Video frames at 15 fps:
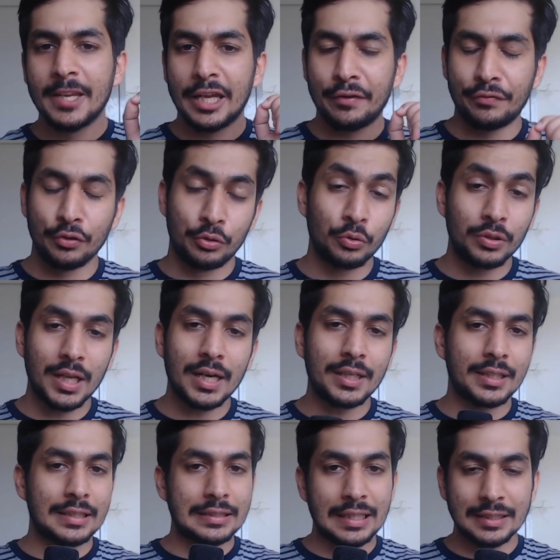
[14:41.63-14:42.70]
If you do
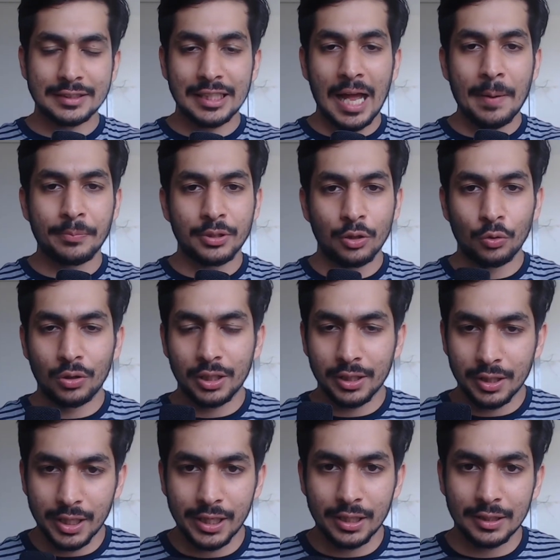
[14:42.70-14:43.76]
that, that's absolutely
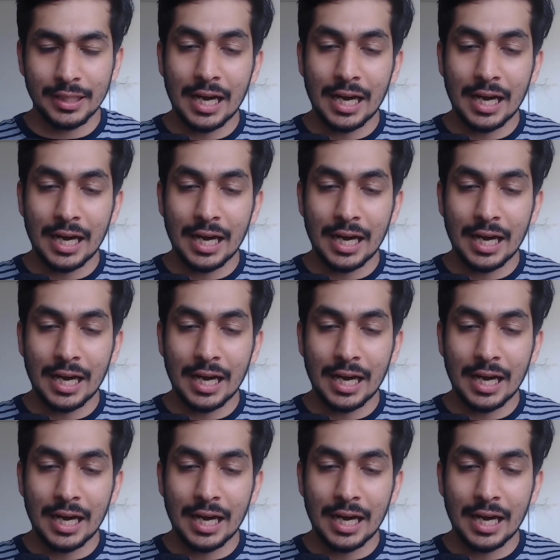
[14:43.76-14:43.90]
great.